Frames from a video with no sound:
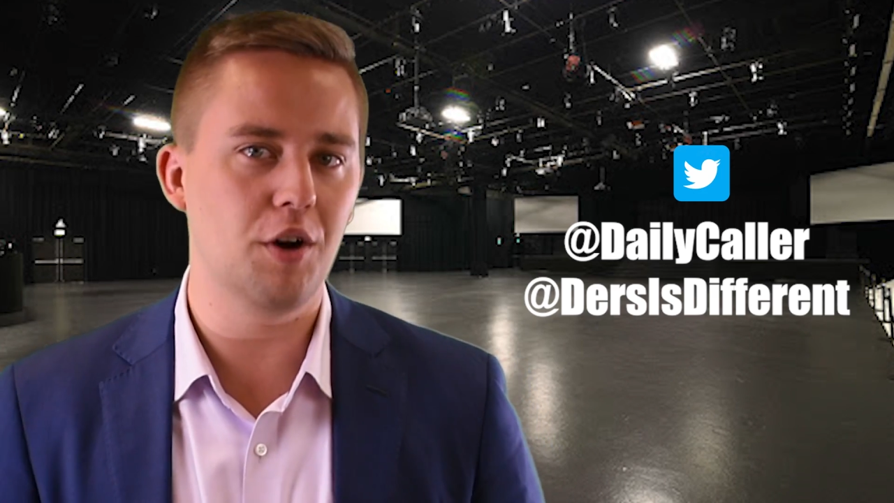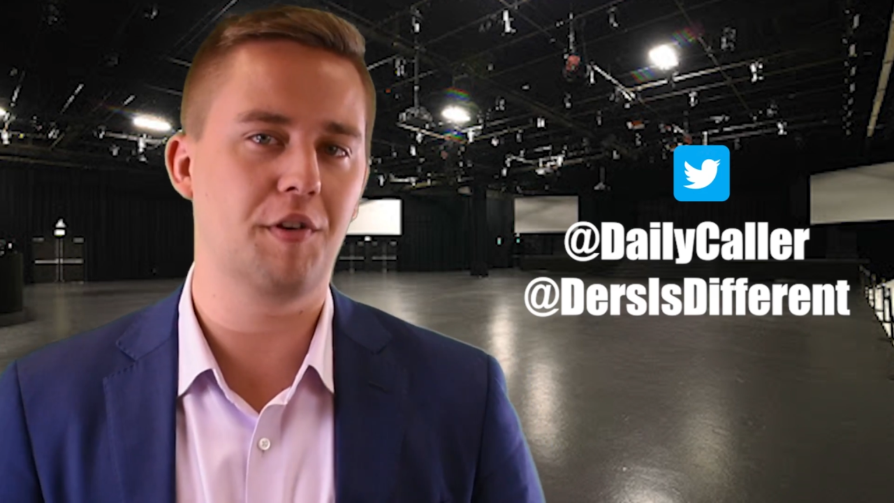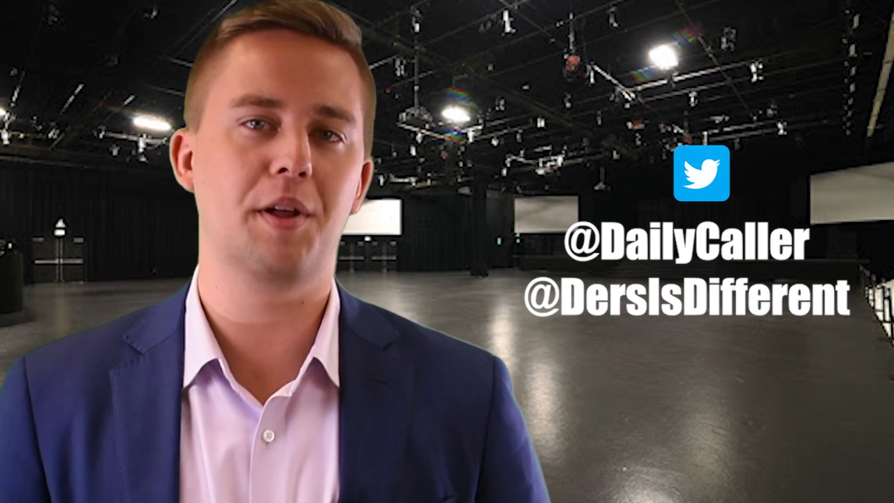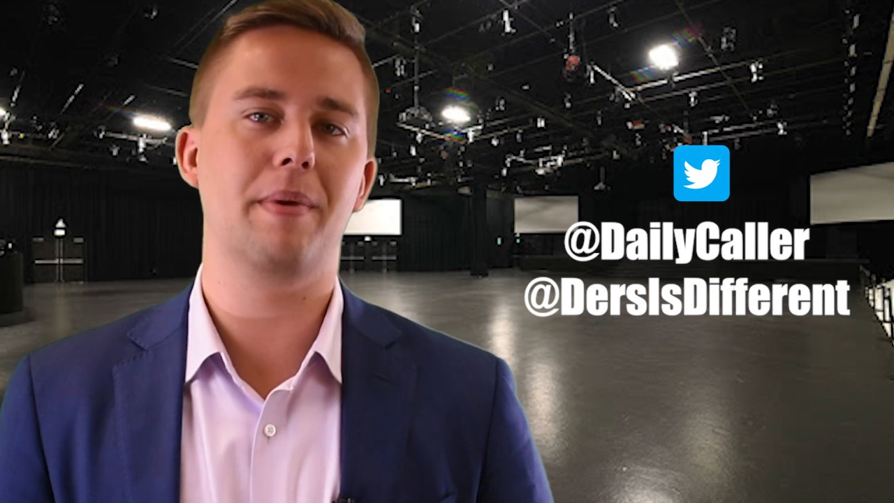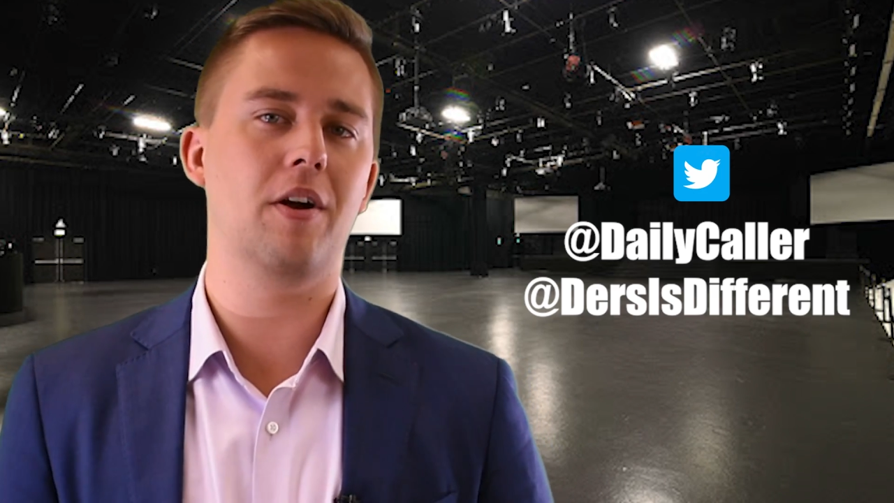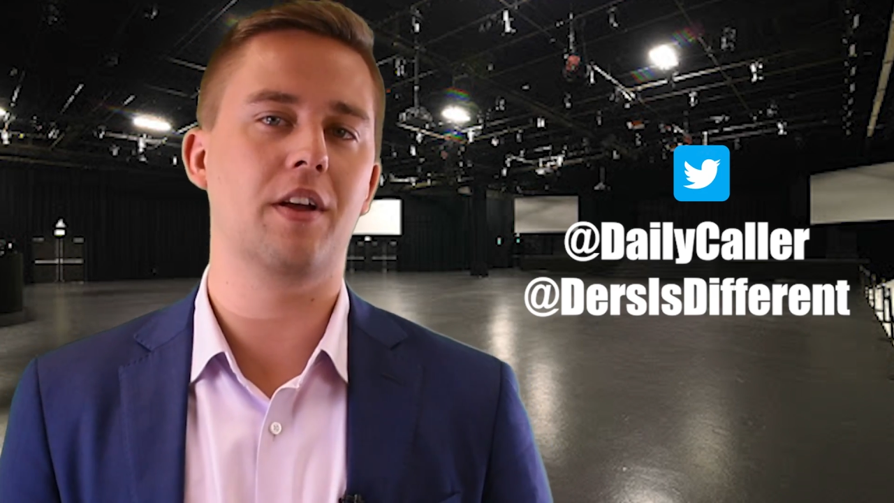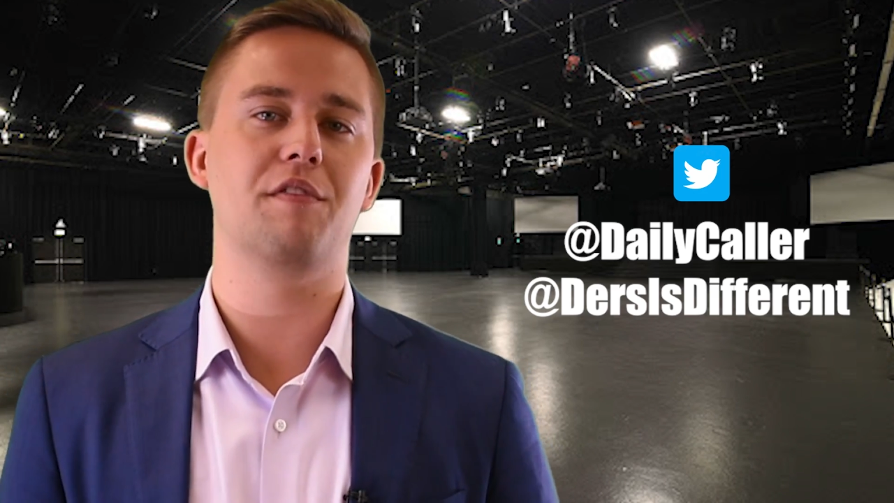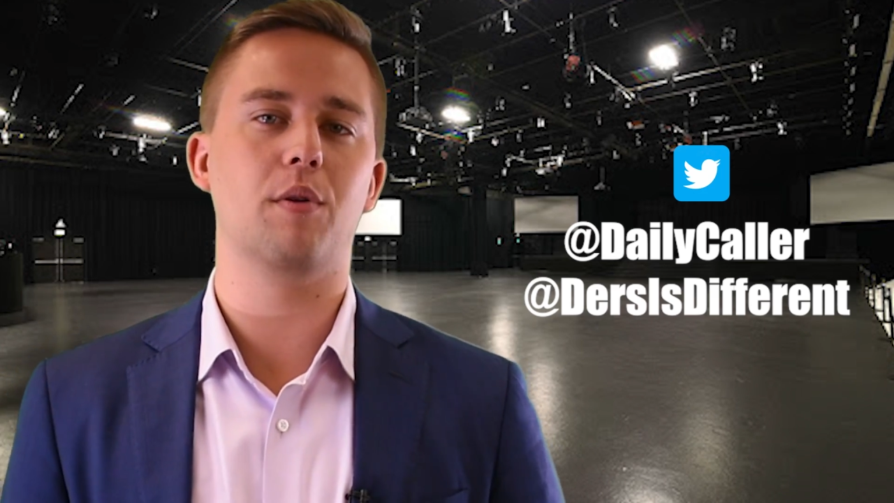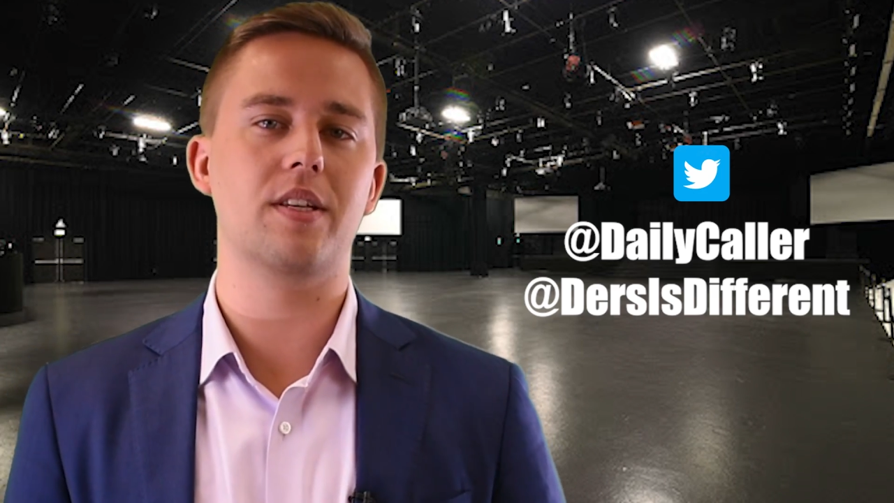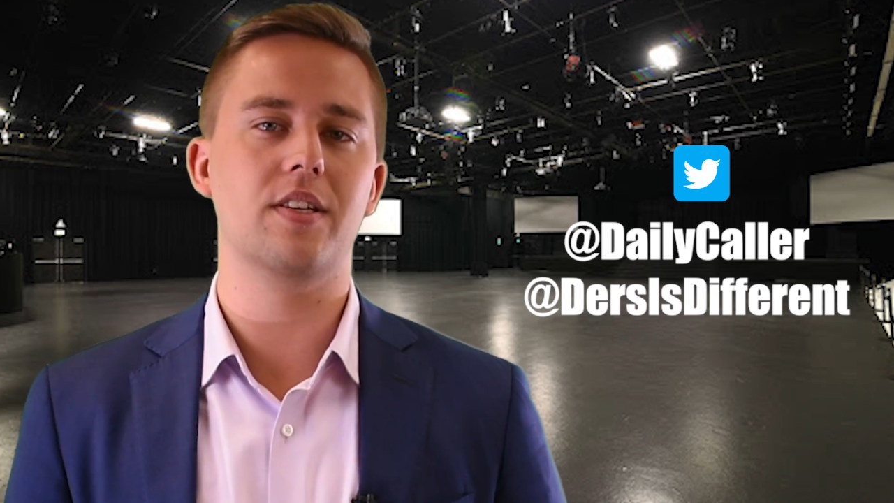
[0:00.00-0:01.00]
over at
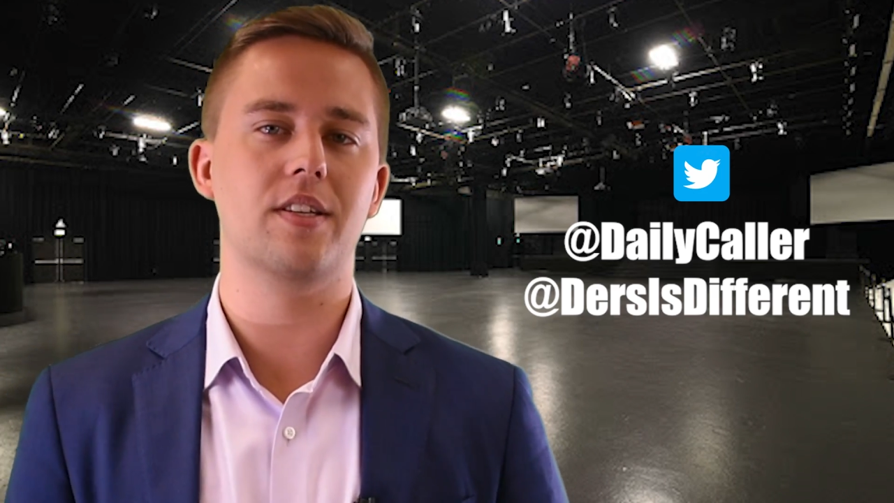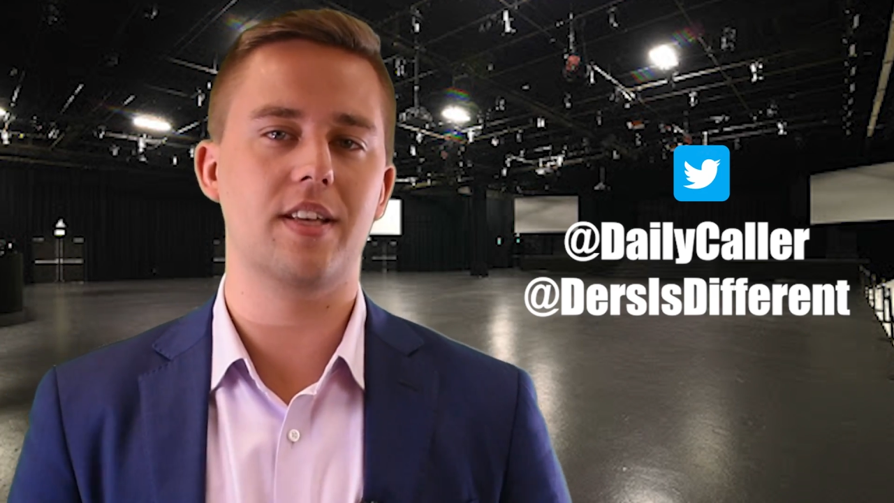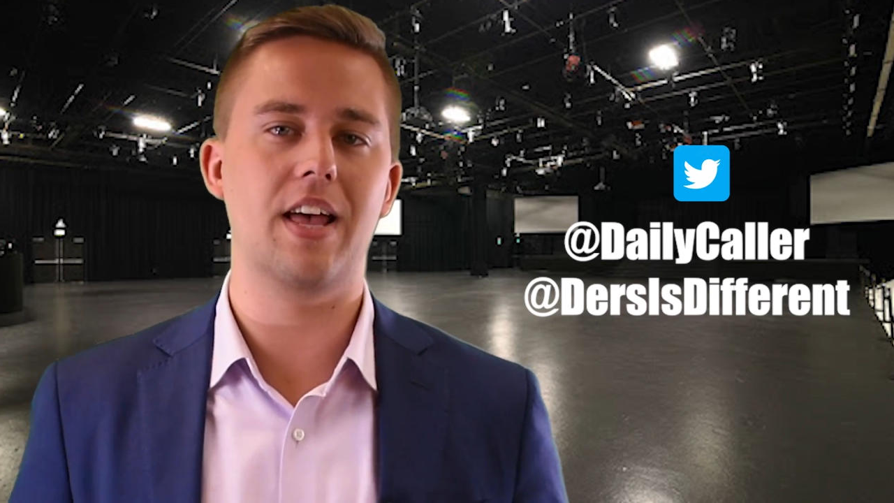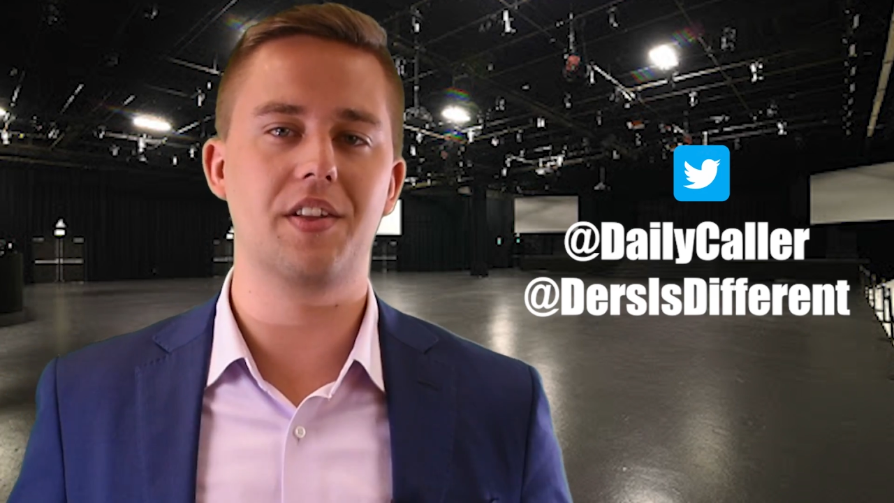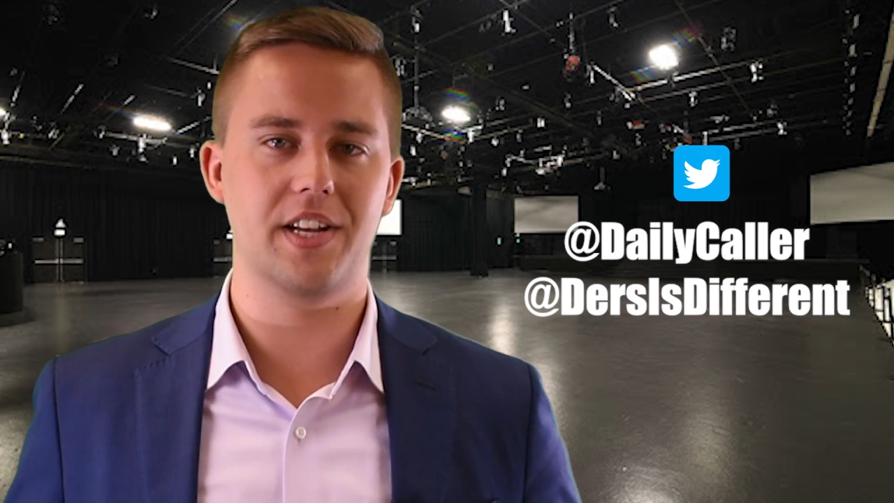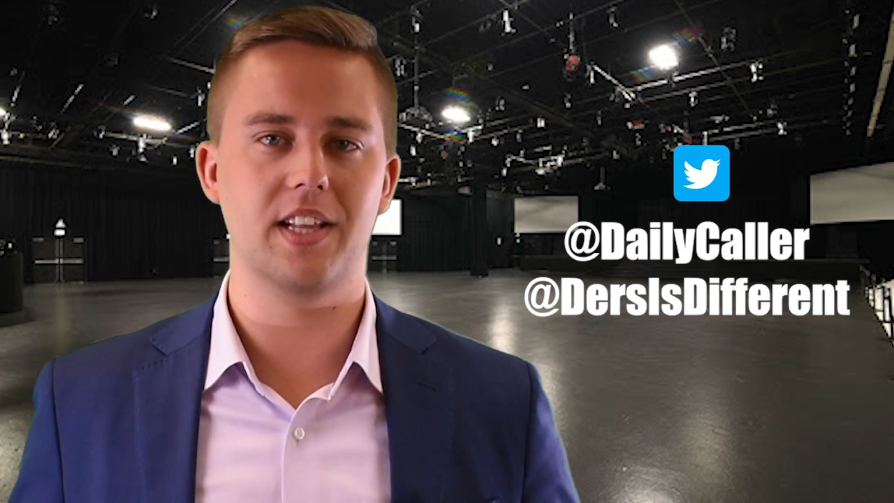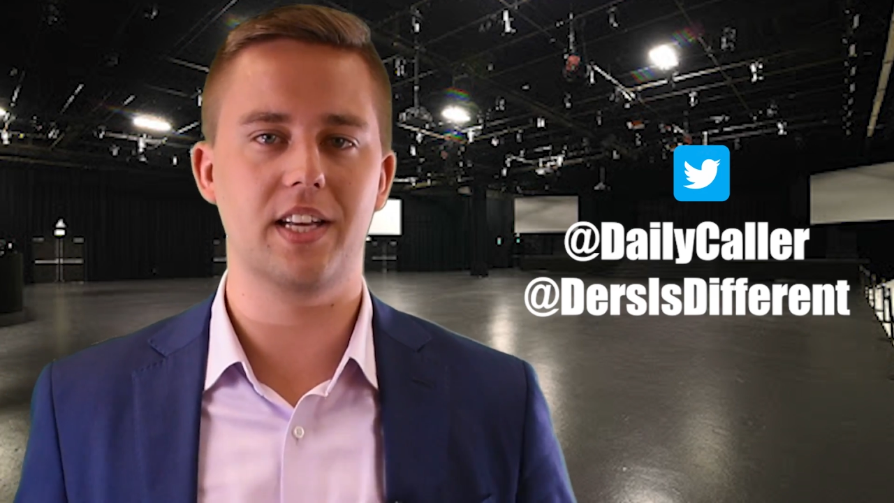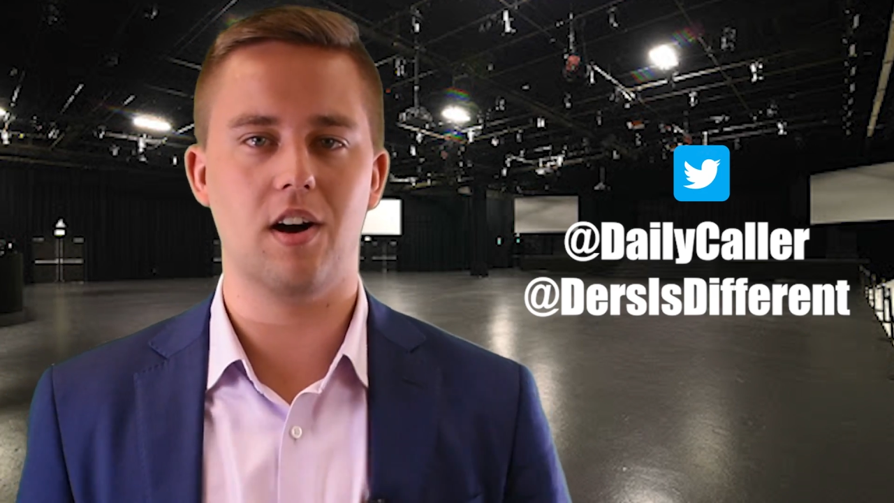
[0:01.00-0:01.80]
American Voices and the Daily